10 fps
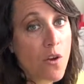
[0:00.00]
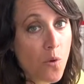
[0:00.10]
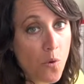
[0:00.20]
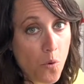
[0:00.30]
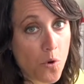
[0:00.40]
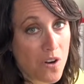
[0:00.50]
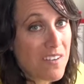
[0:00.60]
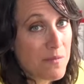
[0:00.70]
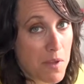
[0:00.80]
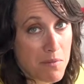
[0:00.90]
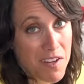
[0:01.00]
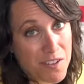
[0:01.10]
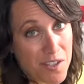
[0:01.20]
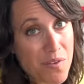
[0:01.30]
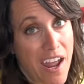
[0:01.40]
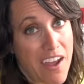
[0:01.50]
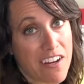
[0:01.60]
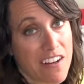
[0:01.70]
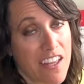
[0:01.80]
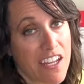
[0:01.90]
Or maybe you don't have
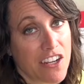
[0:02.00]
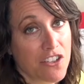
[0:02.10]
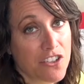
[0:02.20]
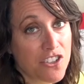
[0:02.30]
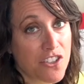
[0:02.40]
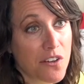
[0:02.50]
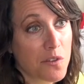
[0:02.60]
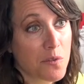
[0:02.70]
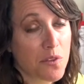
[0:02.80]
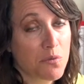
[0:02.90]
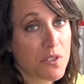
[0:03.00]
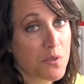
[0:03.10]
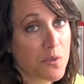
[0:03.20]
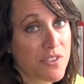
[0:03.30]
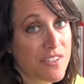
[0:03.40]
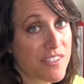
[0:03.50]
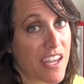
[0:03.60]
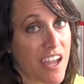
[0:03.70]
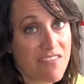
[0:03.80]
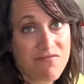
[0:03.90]
anything and you're starting with resources
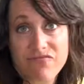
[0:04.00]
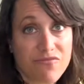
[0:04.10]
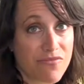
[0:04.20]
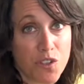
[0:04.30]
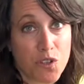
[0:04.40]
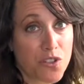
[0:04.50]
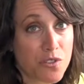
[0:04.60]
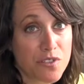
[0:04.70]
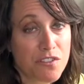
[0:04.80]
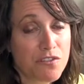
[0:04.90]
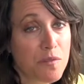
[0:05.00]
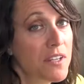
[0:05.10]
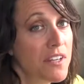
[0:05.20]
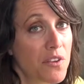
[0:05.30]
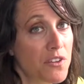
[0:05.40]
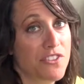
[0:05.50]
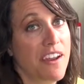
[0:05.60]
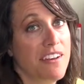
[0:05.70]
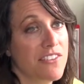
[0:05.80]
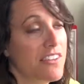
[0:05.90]
that you're using from another
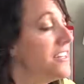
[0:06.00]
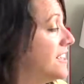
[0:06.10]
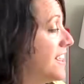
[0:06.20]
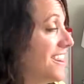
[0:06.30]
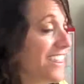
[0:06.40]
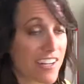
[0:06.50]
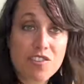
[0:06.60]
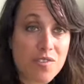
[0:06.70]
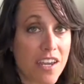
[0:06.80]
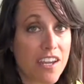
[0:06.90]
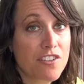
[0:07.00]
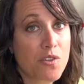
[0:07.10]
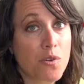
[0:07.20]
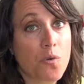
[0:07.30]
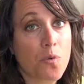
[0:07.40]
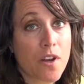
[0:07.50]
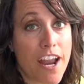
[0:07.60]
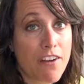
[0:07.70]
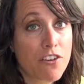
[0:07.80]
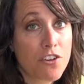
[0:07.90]
site. That's okay too.
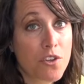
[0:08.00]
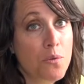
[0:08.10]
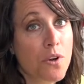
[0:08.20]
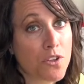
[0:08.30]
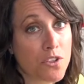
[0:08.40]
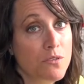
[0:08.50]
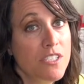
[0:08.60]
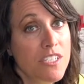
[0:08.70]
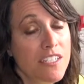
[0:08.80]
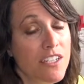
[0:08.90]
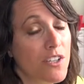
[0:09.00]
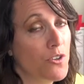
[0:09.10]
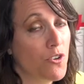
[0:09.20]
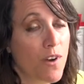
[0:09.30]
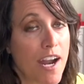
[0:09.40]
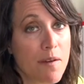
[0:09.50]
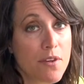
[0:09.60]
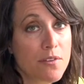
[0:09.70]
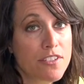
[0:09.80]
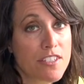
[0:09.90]
Whatever you are using, grab
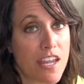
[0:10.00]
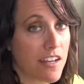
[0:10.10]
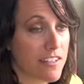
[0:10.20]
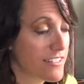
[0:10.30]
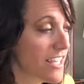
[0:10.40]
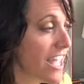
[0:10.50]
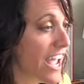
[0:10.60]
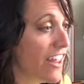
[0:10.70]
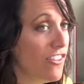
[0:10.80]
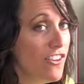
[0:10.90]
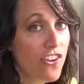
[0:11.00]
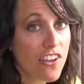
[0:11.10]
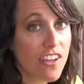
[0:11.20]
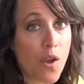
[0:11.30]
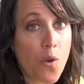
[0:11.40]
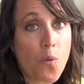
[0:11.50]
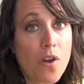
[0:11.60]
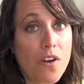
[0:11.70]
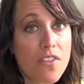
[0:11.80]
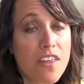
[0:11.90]
those things and look, what
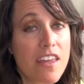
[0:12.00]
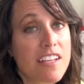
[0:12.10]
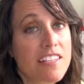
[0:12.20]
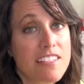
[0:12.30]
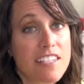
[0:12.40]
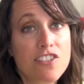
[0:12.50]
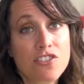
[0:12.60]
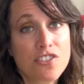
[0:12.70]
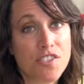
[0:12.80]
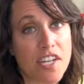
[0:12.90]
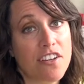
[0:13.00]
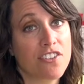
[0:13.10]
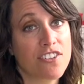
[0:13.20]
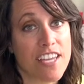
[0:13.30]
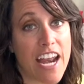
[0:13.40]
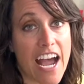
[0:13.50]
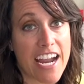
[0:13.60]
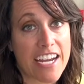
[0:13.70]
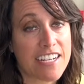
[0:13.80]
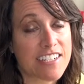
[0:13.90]
are the essential standards that
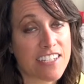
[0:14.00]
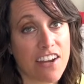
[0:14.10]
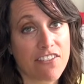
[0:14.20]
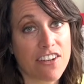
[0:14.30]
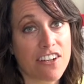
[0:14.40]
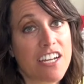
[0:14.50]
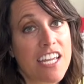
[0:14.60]
I need to cover